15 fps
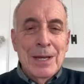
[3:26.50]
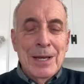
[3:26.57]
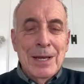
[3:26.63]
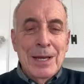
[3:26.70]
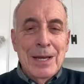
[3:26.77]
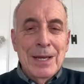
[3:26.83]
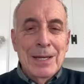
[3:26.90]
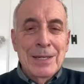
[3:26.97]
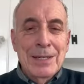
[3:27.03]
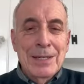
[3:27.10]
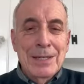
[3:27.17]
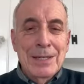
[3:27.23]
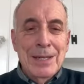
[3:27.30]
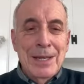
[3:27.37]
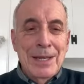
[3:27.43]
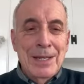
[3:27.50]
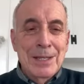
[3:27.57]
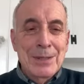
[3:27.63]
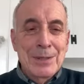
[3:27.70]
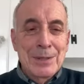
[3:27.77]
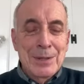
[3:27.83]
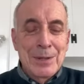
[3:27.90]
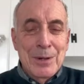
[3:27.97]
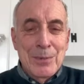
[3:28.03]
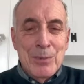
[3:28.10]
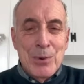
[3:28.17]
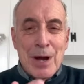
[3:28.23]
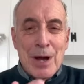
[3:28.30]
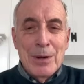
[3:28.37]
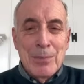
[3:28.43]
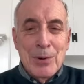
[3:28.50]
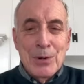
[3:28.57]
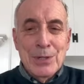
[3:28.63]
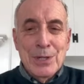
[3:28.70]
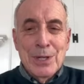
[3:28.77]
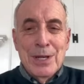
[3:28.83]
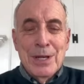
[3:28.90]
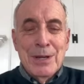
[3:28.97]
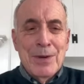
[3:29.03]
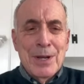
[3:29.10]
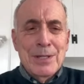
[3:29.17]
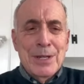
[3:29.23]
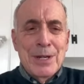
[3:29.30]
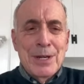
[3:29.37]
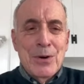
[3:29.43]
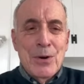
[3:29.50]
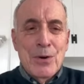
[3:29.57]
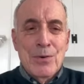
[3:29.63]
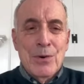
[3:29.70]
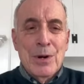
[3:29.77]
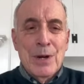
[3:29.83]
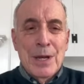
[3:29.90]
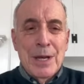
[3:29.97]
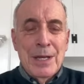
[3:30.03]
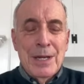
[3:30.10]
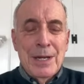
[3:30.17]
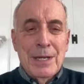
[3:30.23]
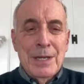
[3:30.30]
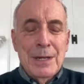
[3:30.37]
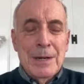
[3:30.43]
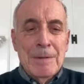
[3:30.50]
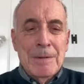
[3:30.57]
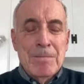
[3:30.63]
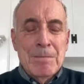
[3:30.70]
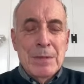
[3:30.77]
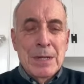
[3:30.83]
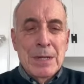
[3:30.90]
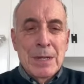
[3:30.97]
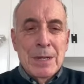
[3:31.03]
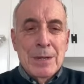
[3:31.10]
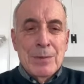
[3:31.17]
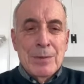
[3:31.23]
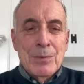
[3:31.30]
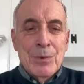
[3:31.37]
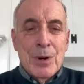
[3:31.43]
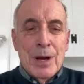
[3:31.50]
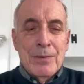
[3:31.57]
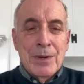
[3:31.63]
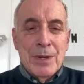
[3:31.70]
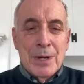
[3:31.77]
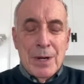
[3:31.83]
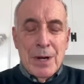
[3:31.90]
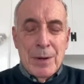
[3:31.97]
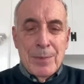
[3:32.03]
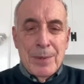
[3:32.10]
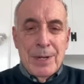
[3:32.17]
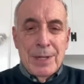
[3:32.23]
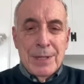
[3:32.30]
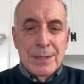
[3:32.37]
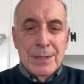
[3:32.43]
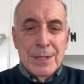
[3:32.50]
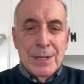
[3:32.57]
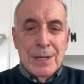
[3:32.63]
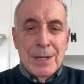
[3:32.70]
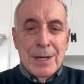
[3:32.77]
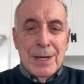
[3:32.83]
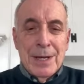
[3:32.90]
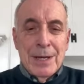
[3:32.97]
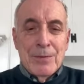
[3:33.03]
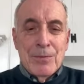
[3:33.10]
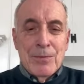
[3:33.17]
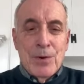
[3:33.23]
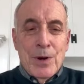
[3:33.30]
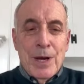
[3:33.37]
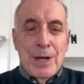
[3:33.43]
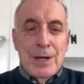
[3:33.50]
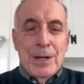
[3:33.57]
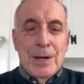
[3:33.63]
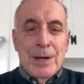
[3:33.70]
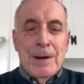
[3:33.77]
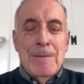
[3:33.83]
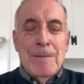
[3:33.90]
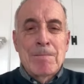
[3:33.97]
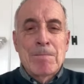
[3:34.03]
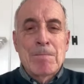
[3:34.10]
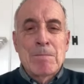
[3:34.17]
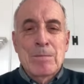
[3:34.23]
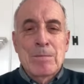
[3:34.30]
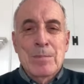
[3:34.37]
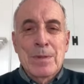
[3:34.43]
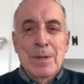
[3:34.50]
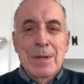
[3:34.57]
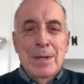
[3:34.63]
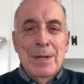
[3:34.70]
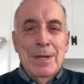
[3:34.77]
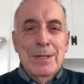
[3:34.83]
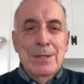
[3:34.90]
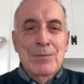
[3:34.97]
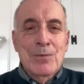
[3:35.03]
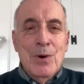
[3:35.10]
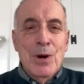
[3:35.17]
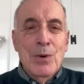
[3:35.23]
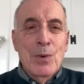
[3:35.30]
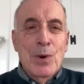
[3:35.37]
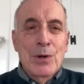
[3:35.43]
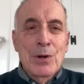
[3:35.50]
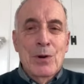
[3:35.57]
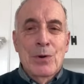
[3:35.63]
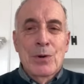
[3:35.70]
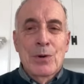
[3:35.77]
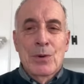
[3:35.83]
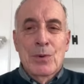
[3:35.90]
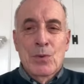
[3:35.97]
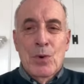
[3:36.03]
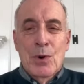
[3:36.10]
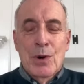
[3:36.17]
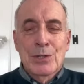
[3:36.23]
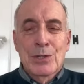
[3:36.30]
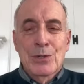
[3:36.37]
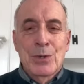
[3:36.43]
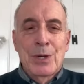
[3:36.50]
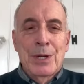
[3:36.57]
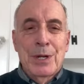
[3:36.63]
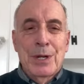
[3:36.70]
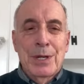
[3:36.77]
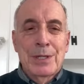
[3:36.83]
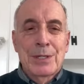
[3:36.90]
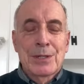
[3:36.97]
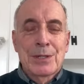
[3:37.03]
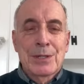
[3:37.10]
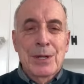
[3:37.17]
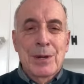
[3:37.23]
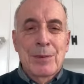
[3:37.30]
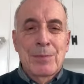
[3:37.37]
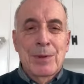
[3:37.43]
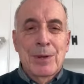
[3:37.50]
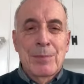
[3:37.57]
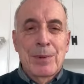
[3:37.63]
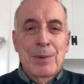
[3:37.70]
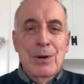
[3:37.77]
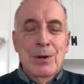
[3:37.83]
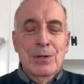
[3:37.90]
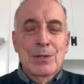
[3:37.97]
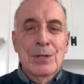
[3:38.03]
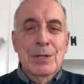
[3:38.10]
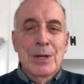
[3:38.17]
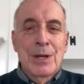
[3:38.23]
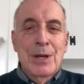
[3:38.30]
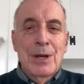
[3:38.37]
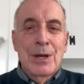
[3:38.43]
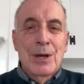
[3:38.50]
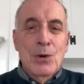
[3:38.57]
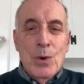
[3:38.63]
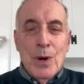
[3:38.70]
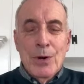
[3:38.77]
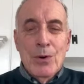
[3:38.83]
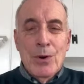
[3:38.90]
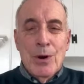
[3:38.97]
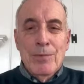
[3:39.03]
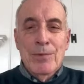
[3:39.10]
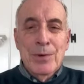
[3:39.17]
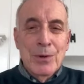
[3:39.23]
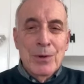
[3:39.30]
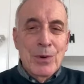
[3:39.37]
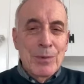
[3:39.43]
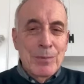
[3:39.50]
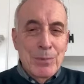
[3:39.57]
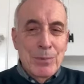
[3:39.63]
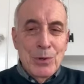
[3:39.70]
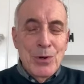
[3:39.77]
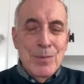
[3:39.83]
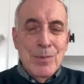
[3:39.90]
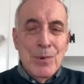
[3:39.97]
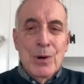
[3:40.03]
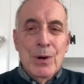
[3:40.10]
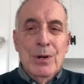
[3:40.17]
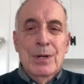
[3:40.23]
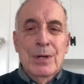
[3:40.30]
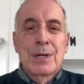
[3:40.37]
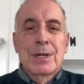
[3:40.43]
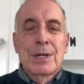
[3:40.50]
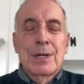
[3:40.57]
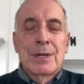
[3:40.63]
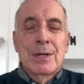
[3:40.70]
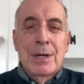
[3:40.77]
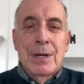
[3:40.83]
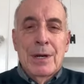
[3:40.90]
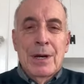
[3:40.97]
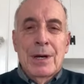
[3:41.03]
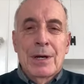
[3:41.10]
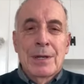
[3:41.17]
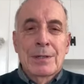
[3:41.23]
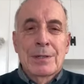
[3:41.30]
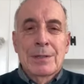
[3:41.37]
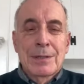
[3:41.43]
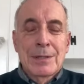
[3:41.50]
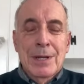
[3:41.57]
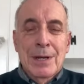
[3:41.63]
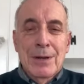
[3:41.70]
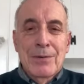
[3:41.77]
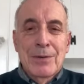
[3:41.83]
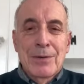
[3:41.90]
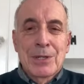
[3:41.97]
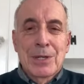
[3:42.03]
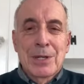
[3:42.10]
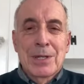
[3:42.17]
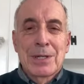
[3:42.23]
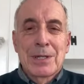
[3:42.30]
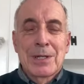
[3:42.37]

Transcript: and he's you know, pri- personally invested in over 80 uh, private companies. Fred um, is very well known on Wall Street. He's uh, appears quite often on Bloomberg uh, television,